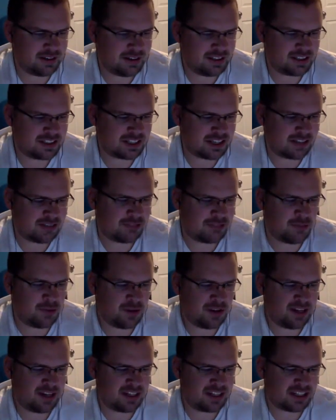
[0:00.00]
He's at
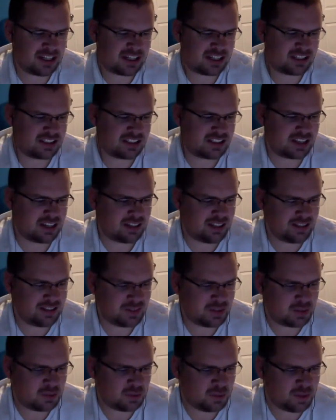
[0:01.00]
4-8. Jason's at
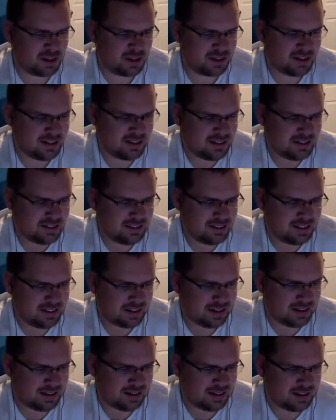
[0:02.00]
11-1.
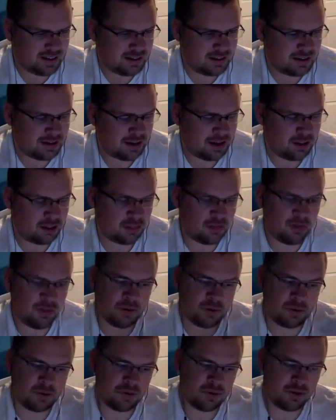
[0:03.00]

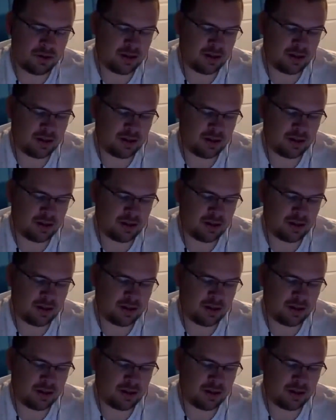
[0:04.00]
Although